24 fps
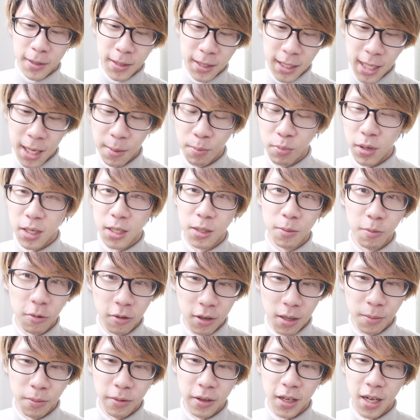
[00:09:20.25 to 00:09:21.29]
same
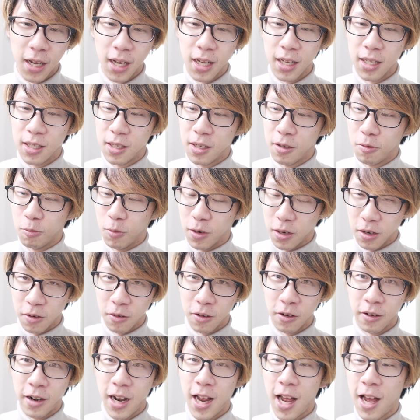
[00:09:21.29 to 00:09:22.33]
principle applies when
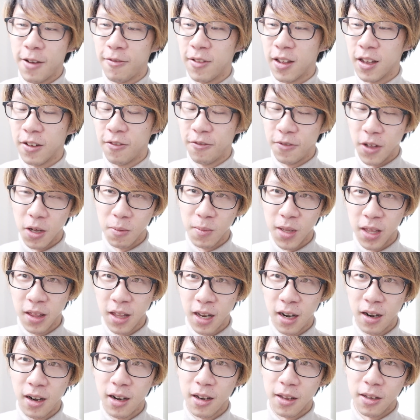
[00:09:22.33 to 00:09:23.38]
you're having film in
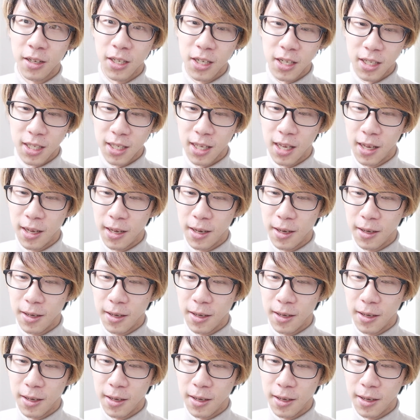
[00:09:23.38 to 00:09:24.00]
there. You just